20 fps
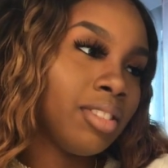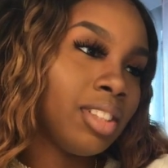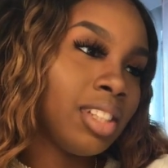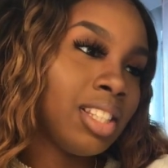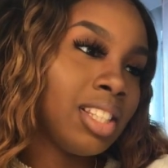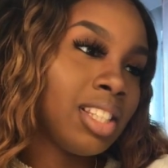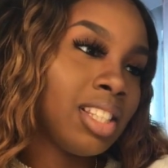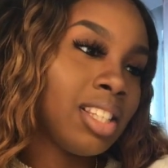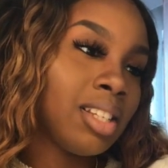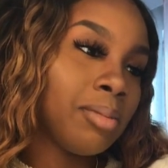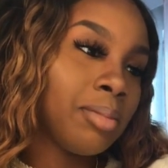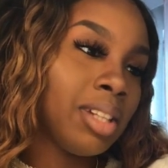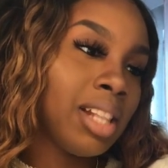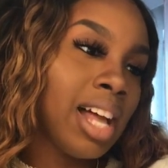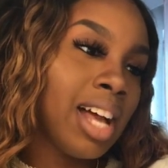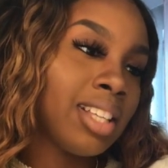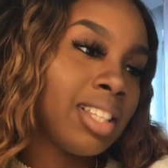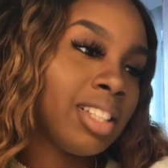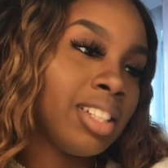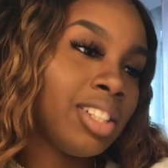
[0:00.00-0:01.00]
This is some
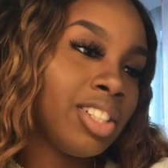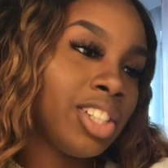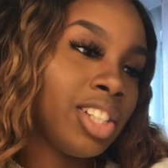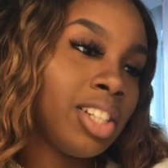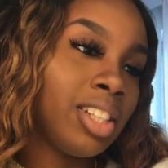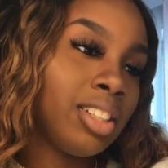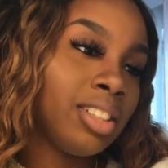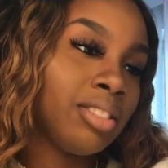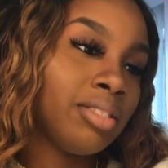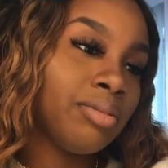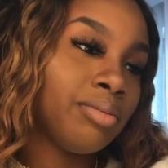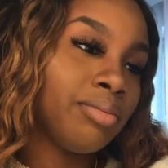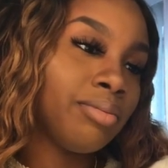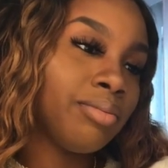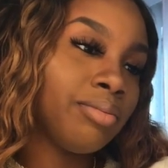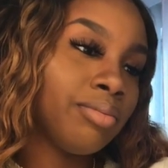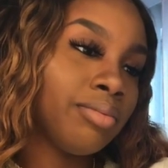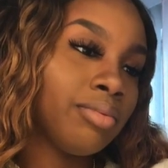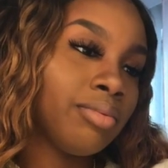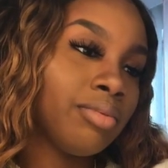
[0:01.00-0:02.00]
classic shit.
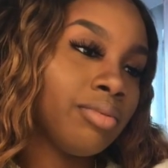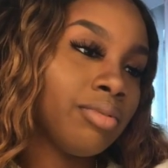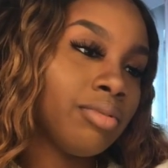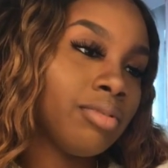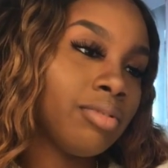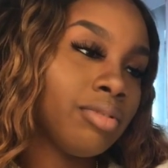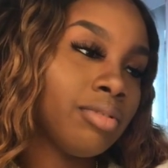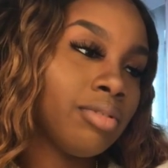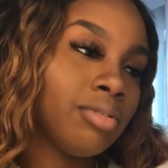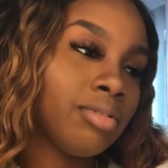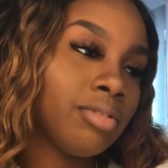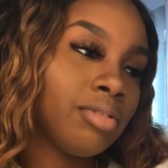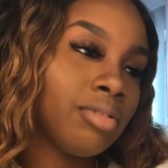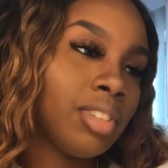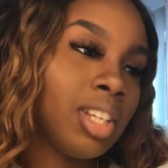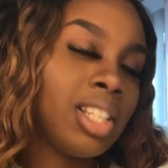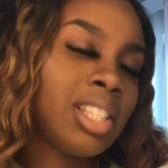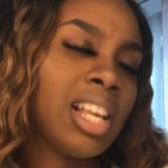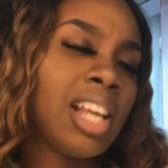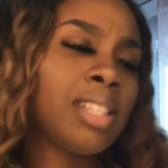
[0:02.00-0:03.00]

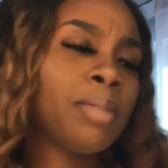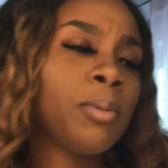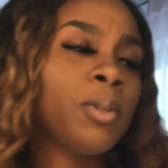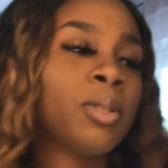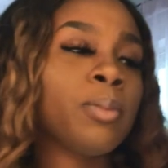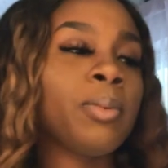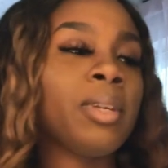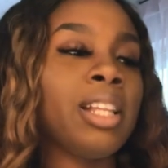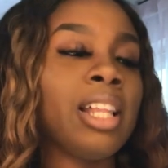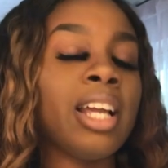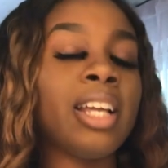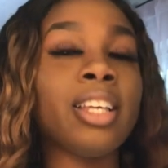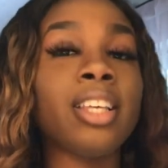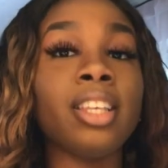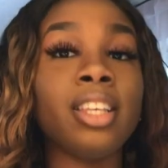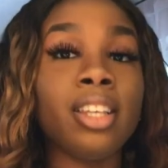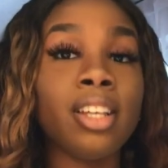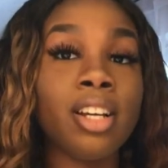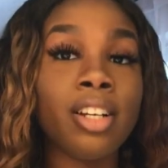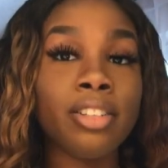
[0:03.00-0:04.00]
Is that supposed to be like
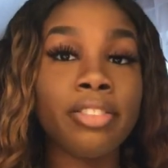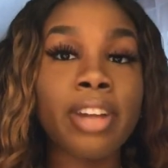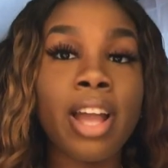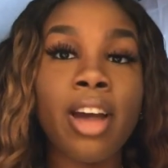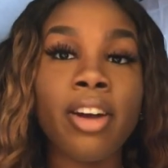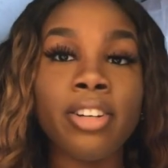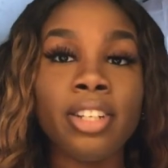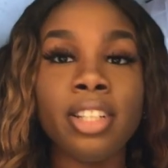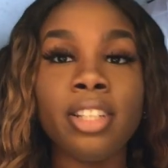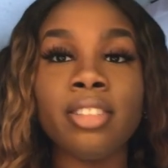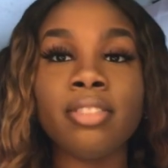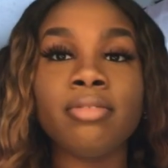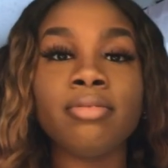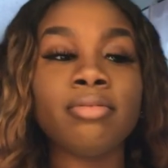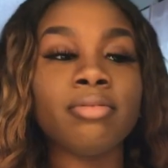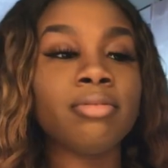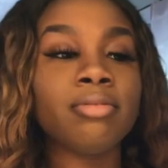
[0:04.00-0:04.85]
Young Roddy?